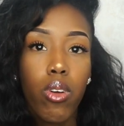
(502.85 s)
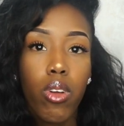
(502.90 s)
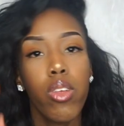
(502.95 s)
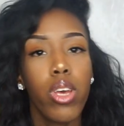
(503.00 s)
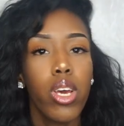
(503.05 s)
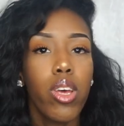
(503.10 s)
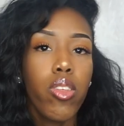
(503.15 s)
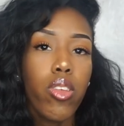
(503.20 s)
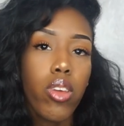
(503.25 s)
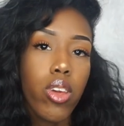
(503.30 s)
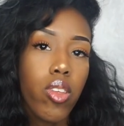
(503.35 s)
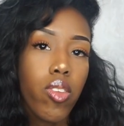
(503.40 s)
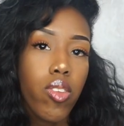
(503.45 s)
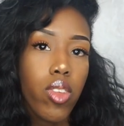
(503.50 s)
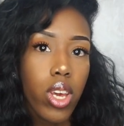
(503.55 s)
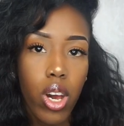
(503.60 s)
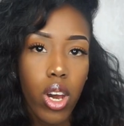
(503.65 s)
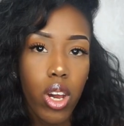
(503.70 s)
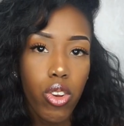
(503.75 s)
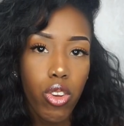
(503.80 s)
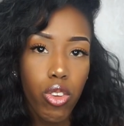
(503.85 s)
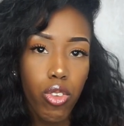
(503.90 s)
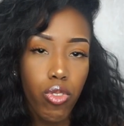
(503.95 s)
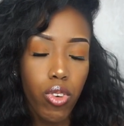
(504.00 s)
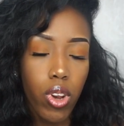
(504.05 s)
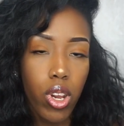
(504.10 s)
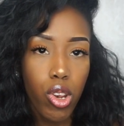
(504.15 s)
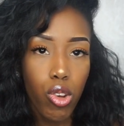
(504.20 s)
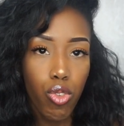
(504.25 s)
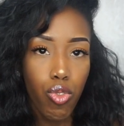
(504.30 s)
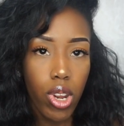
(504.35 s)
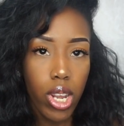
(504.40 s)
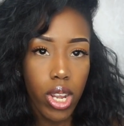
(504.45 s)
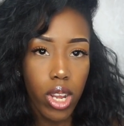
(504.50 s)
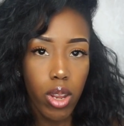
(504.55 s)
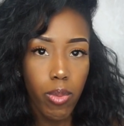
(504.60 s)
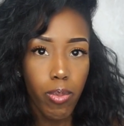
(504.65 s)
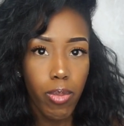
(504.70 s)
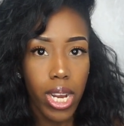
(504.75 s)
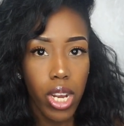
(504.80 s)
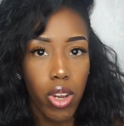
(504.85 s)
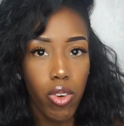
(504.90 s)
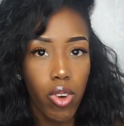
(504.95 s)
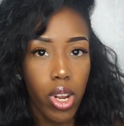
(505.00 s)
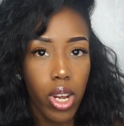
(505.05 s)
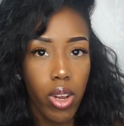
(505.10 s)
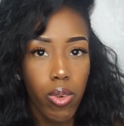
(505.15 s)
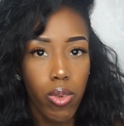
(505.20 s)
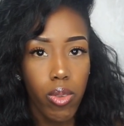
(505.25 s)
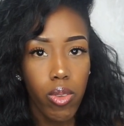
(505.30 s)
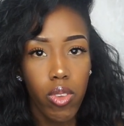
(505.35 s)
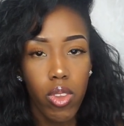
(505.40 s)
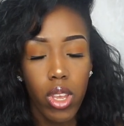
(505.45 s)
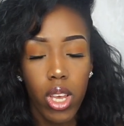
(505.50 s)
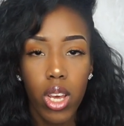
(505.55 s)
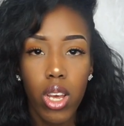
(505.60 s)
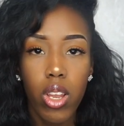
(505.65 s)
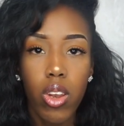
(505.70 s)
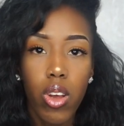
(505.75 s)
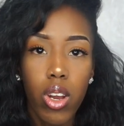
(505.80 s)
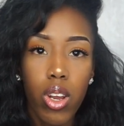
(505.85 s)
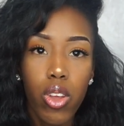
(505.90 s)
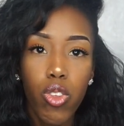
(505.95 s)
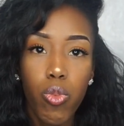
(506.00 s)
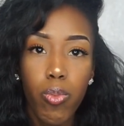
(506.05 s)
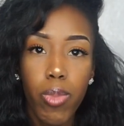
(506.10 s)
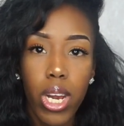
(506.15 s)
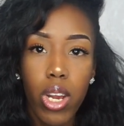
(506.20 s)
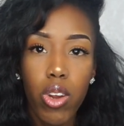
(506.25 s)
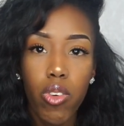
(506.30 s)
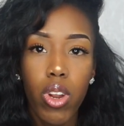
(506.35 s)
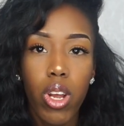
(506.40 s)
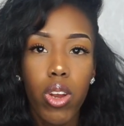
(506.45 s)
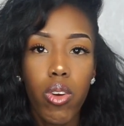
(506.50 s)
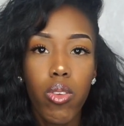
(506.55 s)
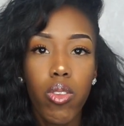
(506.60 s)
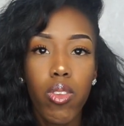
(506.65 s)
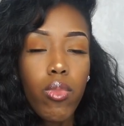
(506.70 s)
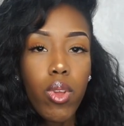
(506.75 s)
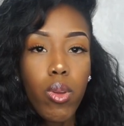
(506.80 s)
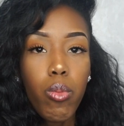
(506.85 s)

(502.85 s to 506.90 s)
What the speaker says: So as you can see, I just find a regular background, a nice background.